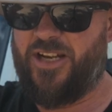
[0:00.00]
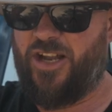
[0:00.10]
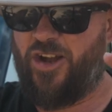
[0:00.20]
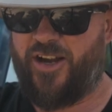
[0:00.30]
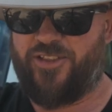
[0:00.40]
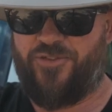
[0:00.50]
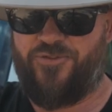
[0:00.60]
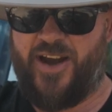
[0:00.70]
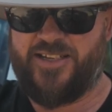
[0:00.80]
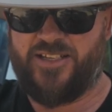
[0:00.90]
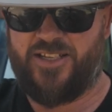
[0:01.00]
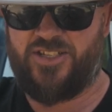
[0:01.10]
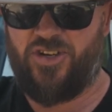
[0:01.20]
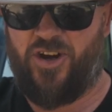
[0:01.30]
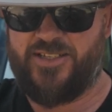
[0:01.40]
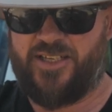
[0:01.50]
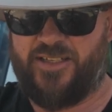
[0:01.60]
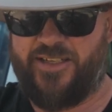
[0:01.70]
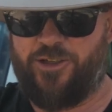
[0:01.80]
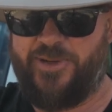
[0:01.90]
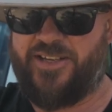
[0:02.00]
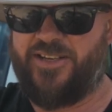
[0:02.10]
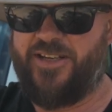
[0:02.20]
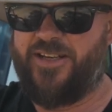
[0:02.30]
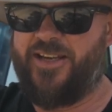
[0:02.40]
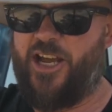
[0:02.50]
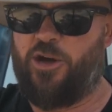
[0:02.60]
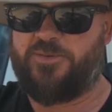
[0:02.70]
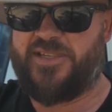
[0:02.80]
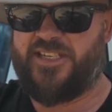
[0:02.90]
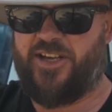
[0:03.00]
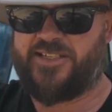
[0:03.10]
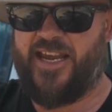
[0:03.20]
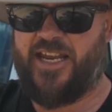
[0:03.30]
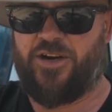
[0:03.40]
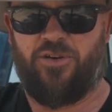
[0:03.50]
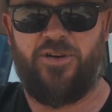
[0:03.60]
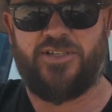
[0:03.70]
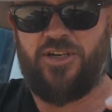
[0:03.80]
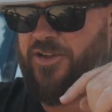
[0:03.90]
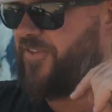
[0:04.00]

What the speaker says: light the front and the sides a little bit, helps me see those kangaroos, and I